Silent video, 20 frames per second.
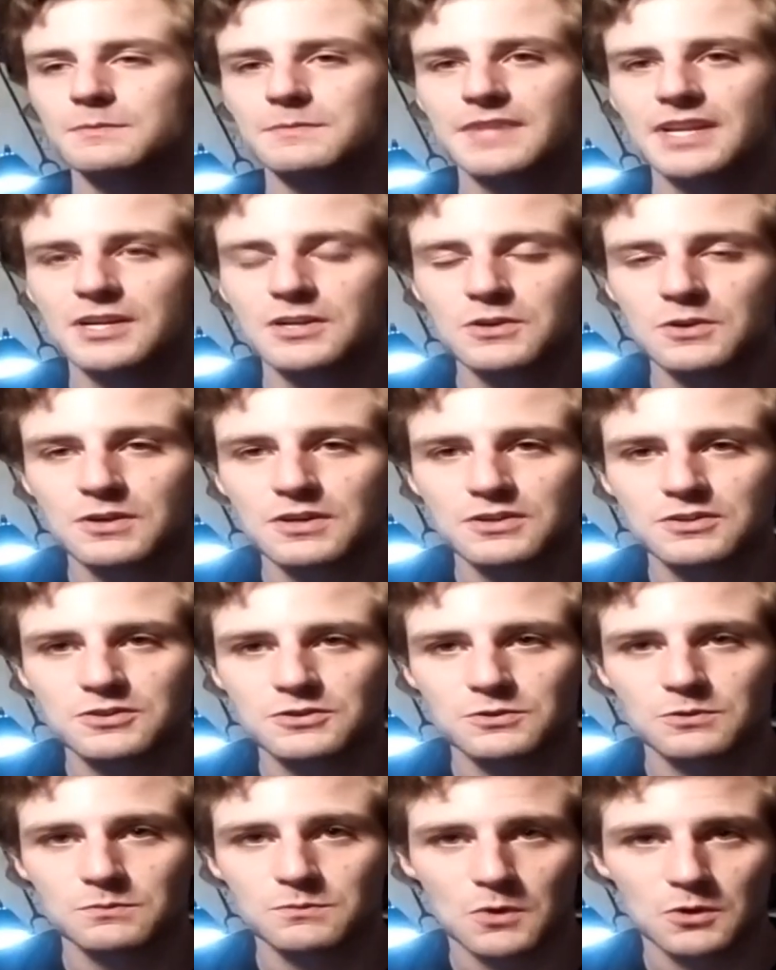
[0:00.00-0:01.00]
Then you can
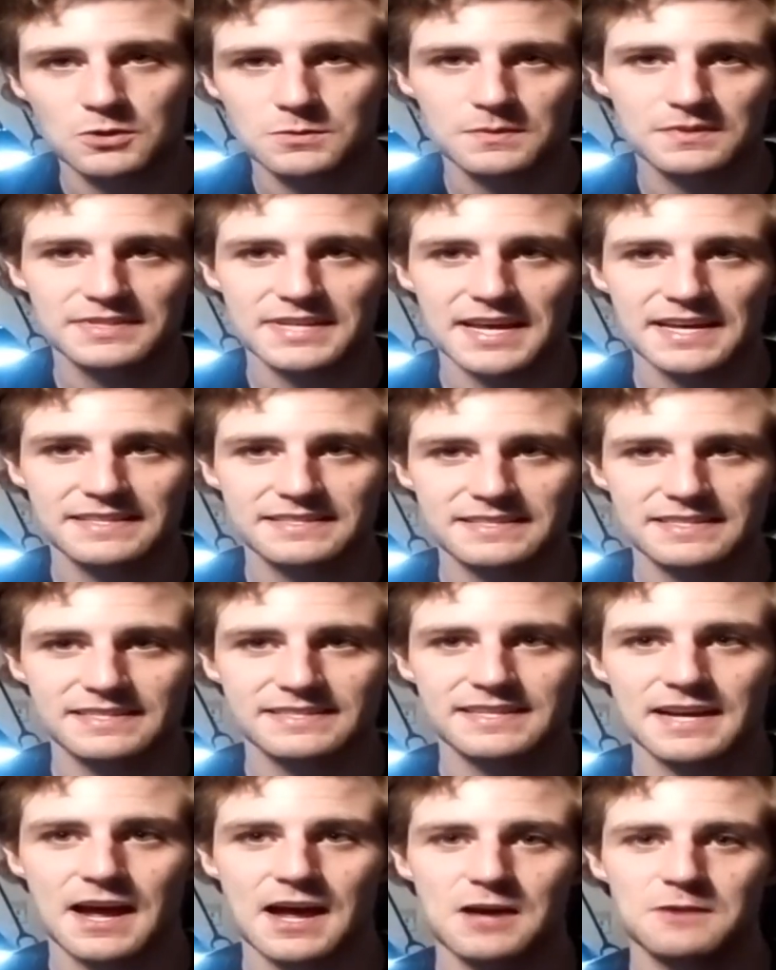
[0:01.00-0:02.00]
do multiple tanks at
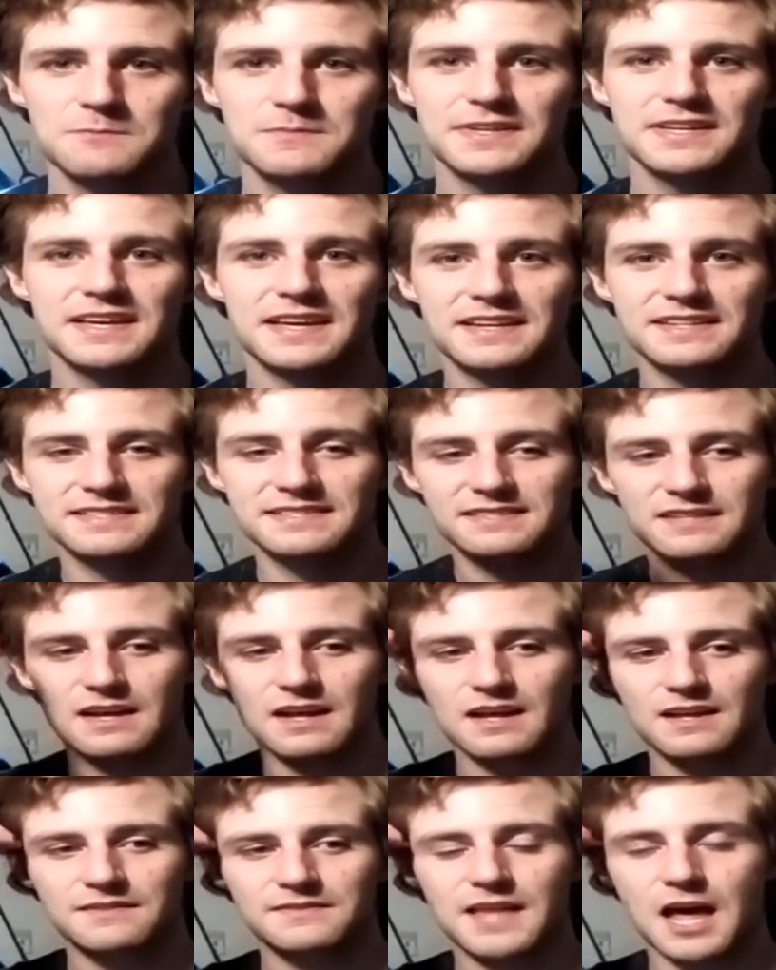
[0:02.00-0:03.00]
a time, because
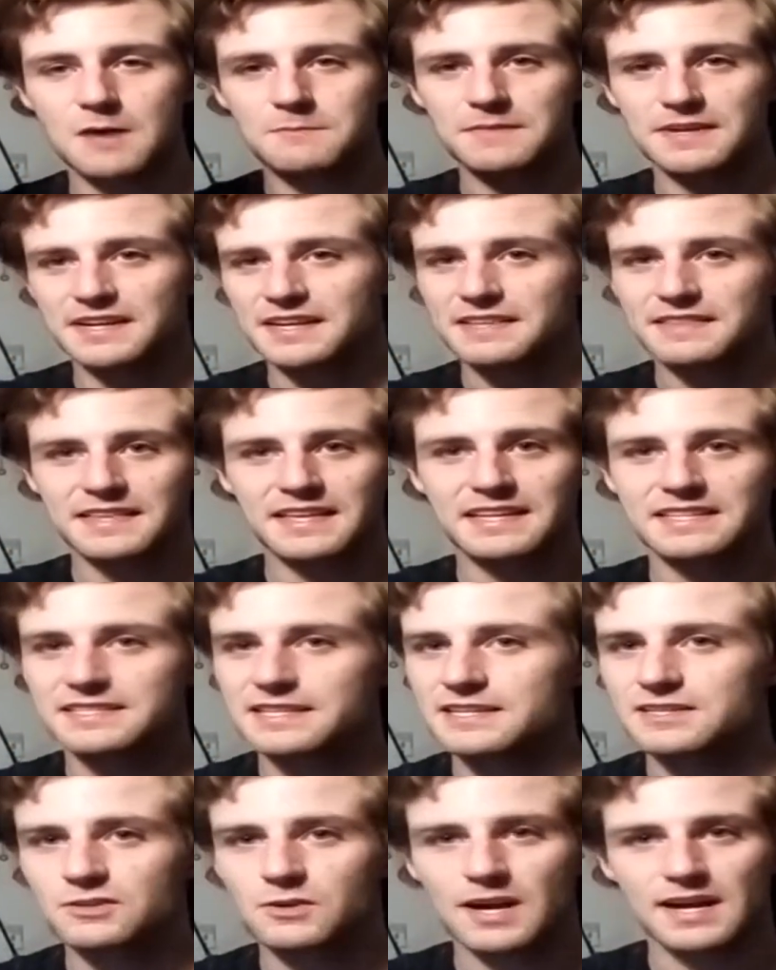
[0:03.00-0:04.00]
that many
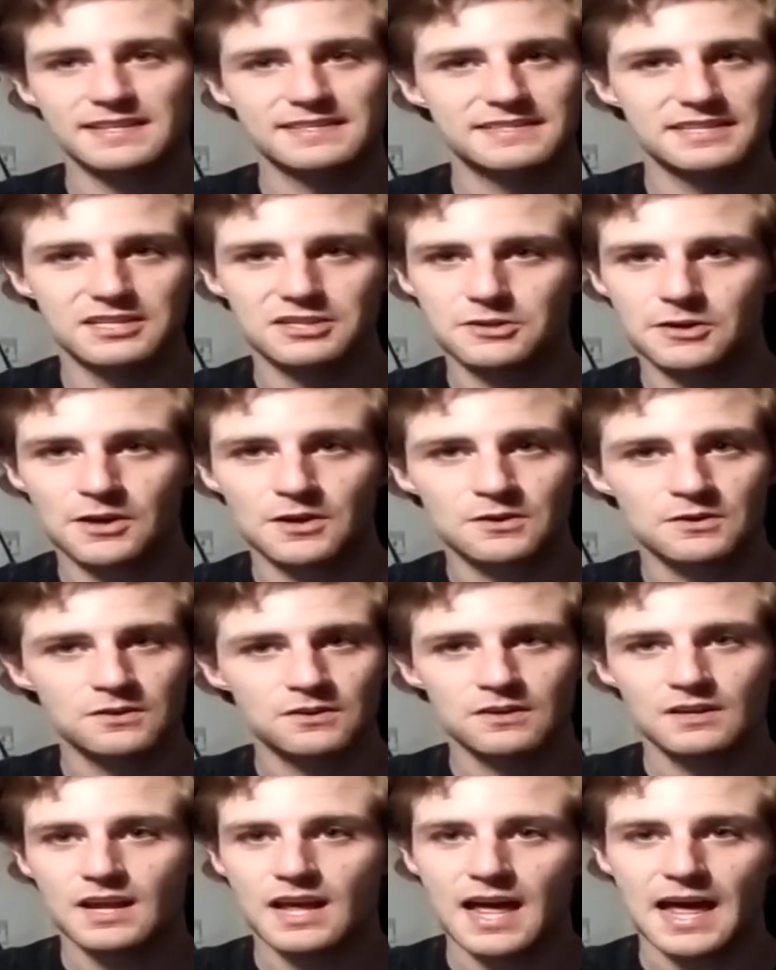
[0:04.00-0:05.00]
things in transition